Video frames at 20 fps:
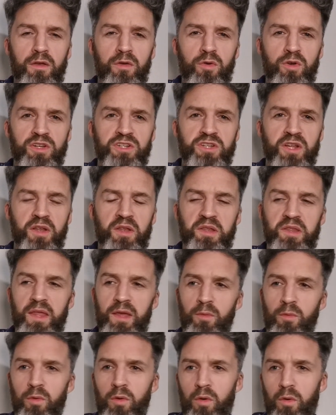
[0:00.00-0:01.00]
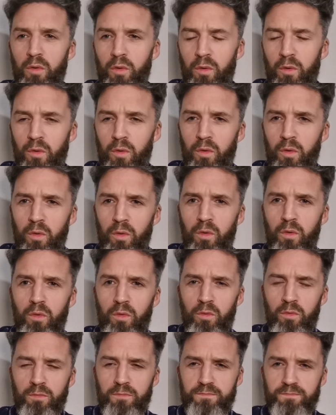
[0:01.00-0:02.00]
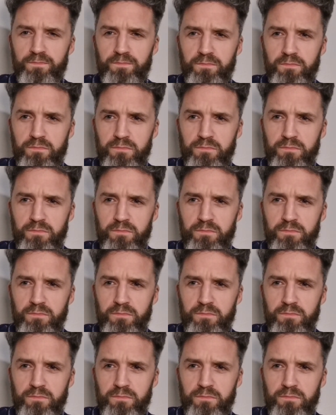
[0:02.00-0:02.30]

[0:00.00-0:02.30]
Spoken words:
Christians, they will all